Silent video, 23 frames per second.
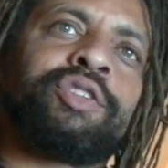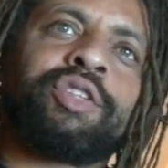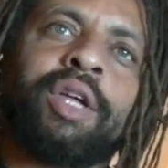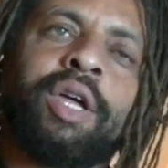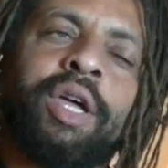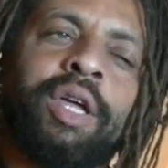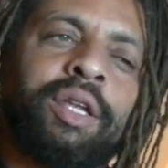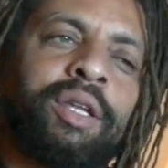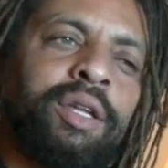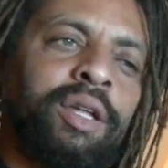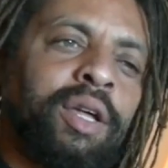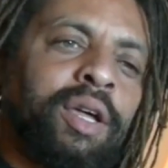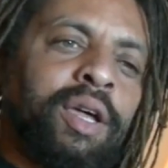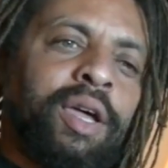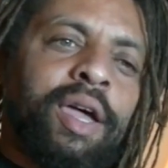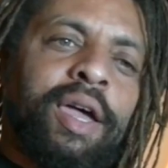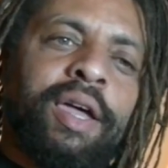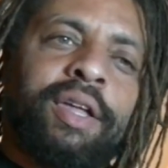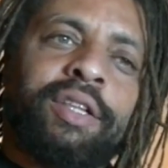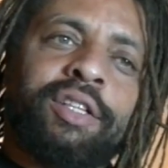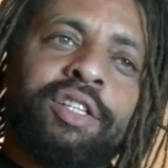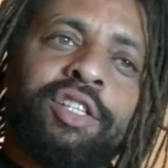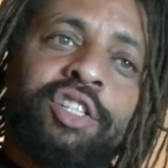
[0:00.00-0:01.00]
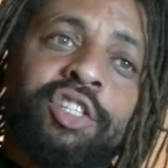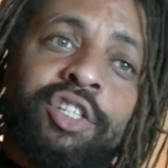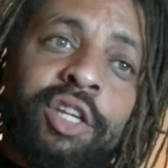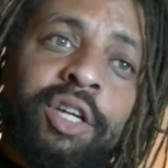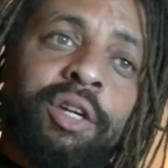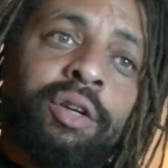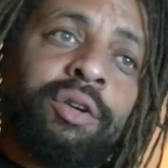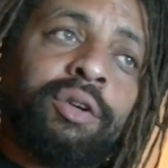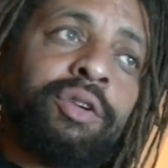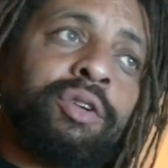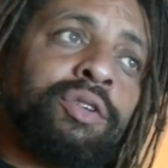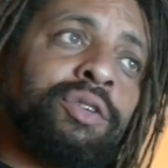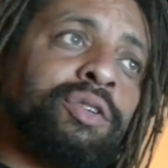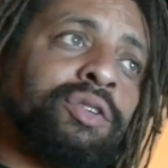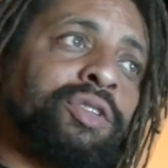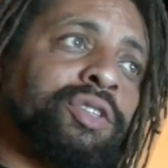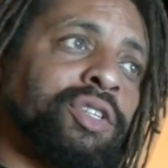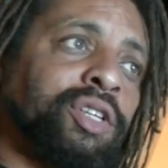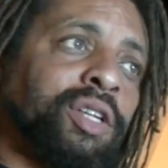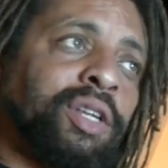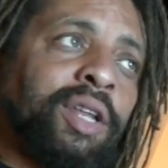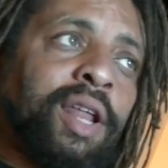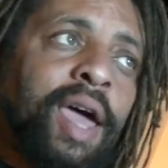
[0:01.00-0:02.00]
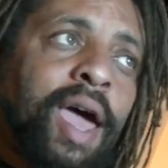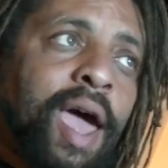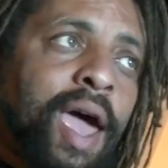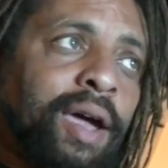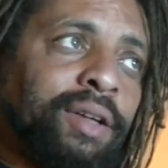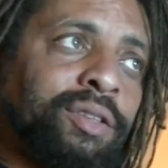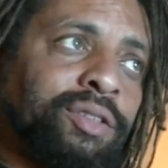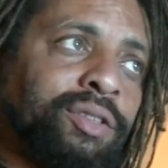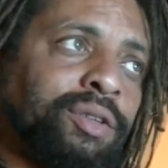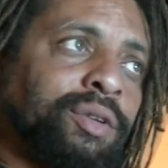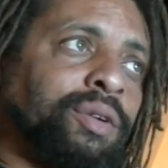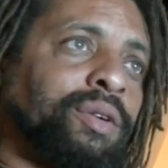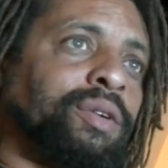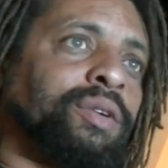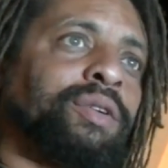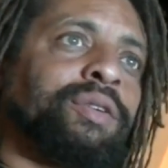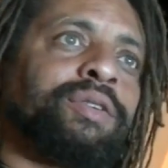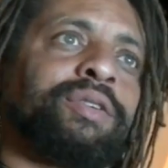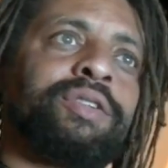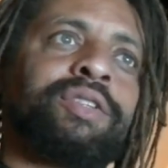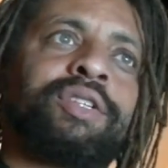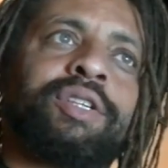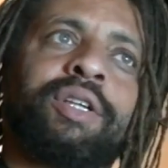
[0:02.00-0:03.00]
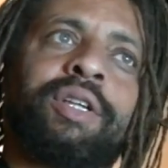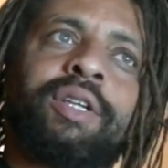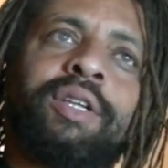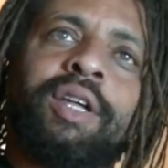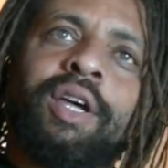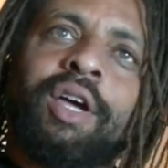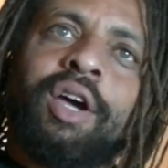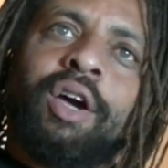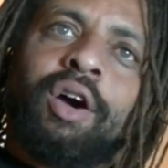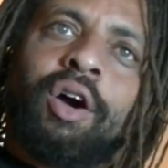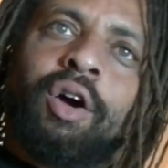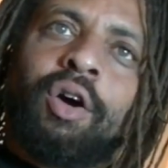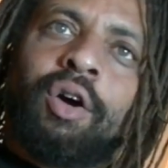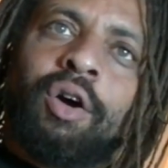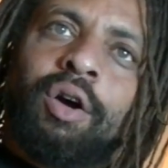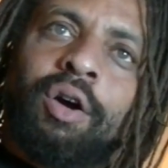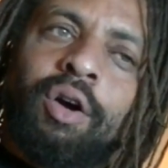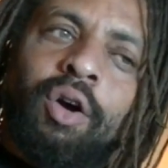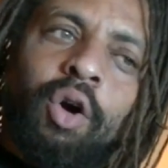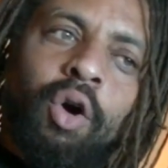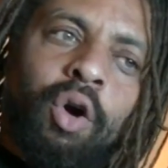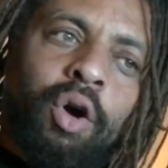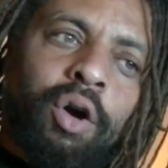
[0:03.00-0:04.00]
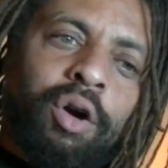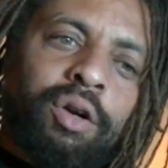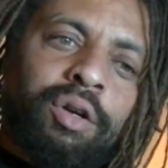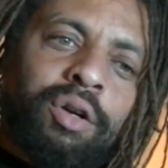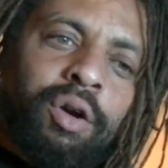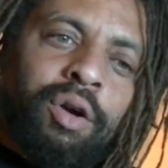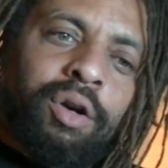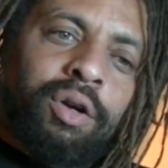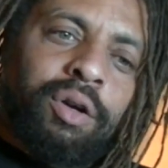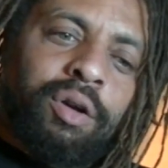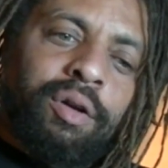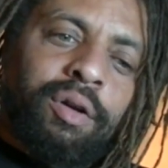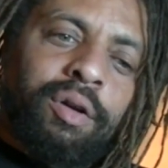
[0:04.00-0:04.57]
and, and singers and actors and, are, are, are,